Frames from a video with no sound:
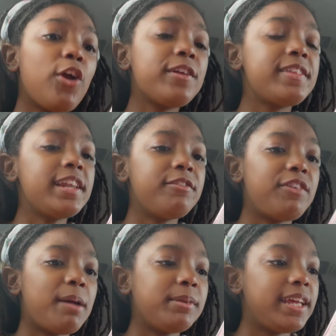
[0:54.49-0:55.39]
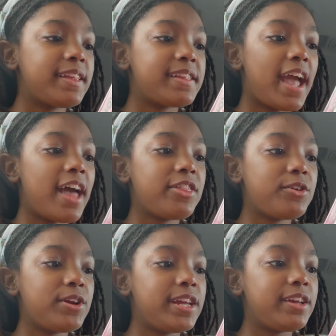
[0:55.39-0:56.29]
extended family is
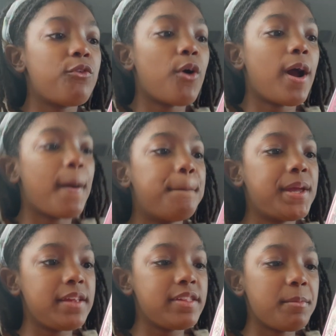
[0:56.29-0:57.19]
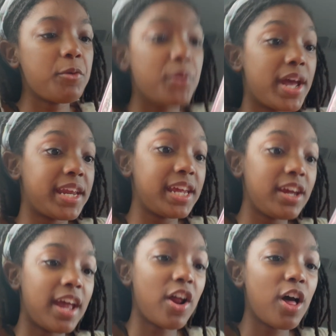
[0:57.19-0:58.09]
gathering for a big summer
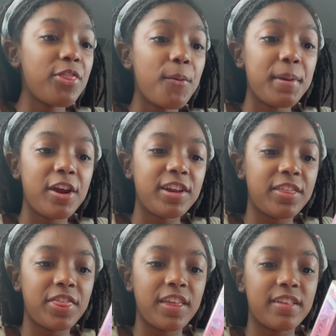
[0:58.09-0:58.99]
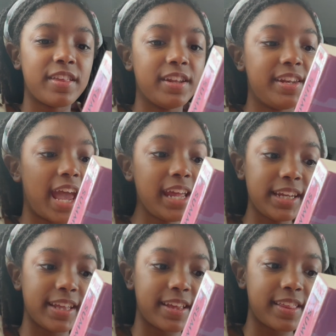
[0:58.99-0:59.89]
wedding. And although Meredith is
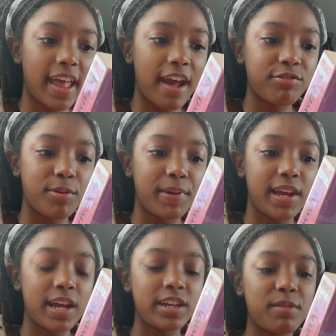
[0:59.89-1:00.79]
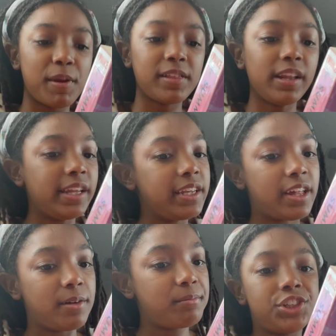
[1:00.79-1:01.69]
dateless after being unexpectedly
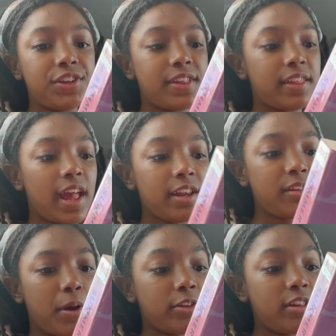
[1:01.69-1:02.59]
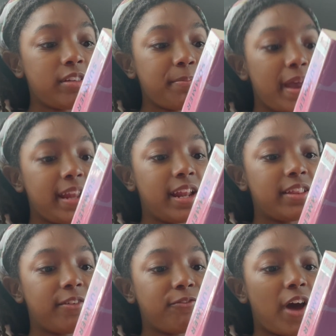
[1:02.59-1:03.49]
dumped, she's excited to participate
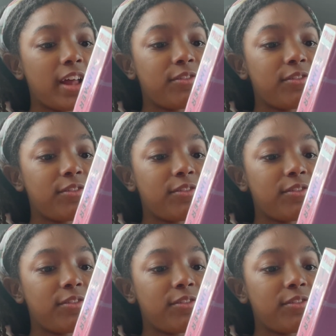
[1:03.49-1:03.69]
in the Fox